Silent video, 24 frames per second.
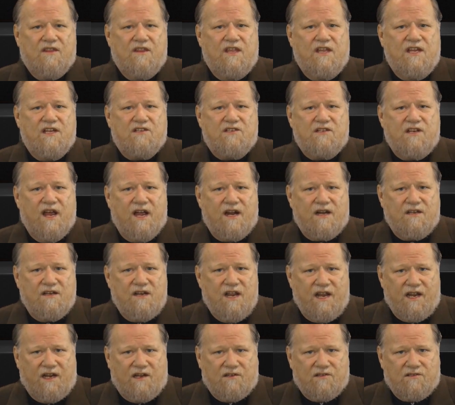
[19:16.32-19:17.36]
These
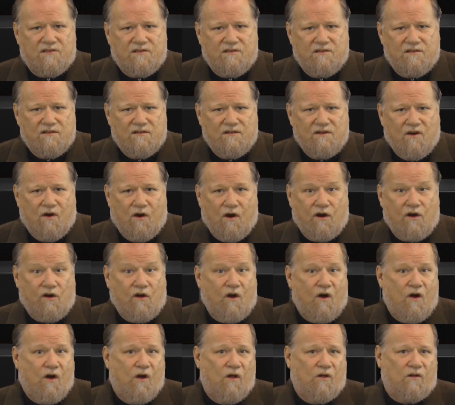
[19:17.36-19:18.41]
techniques are
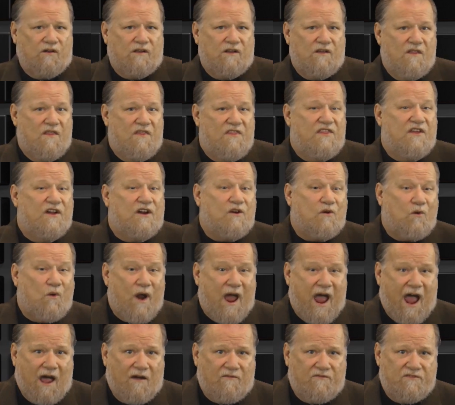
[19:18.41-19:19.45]
called the
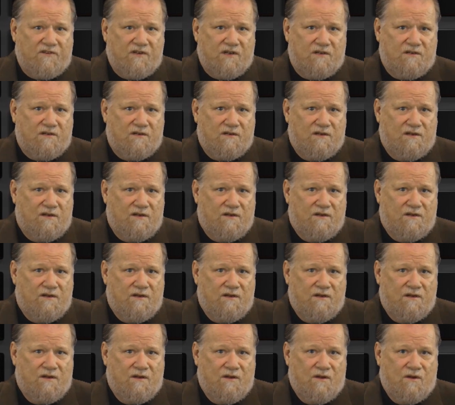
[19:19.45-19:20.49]
craft,
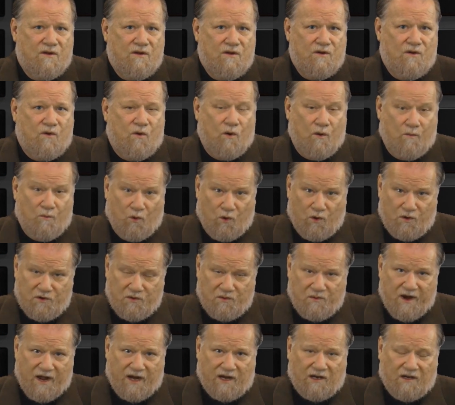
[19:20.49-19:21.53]
or more
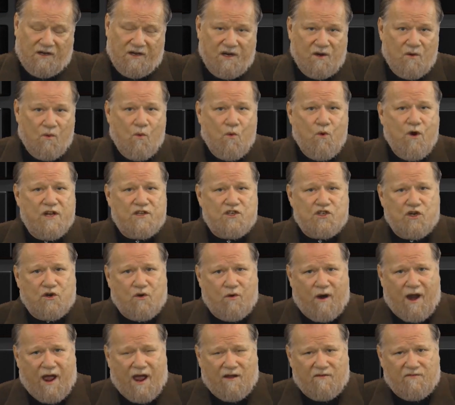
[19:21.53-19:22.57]
directly,
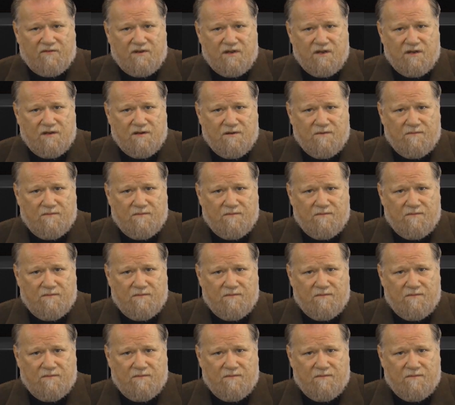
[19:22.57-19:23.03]
witchcraft.